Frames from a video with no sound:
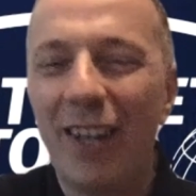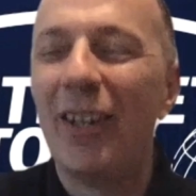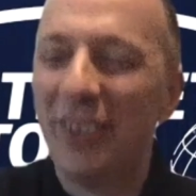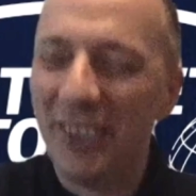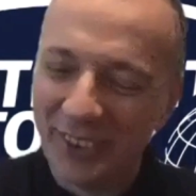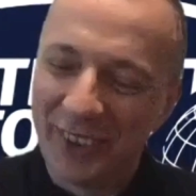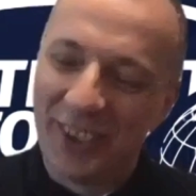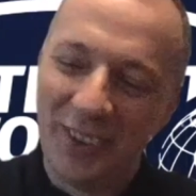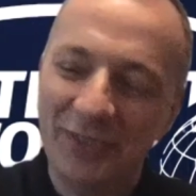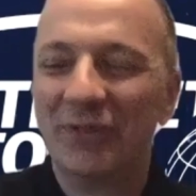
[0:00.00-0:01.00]
I want
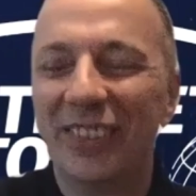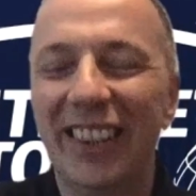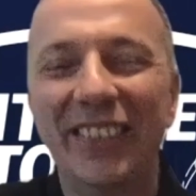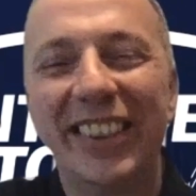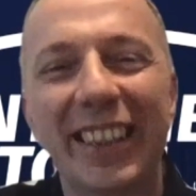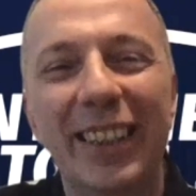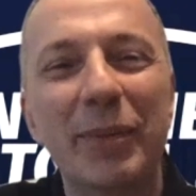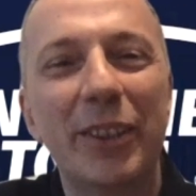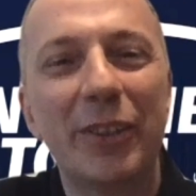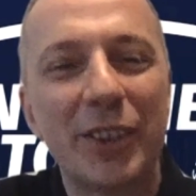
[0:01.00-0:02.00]
to, leave it a little
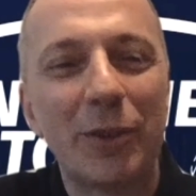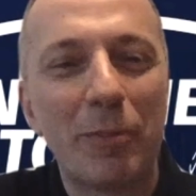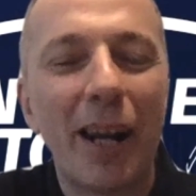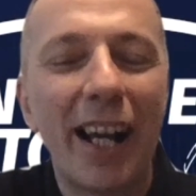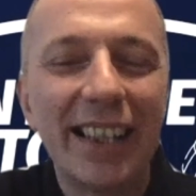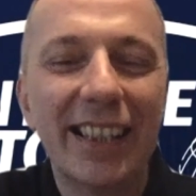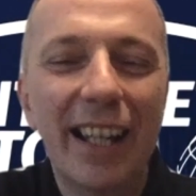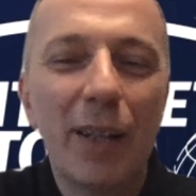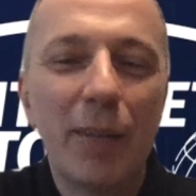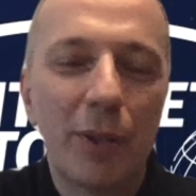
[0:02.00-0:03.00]
bit of a surprise,
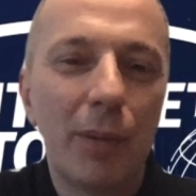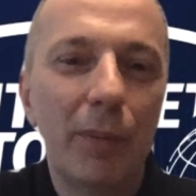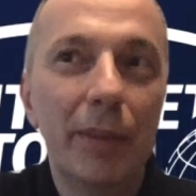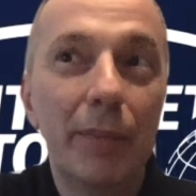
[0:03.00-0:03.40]
probably.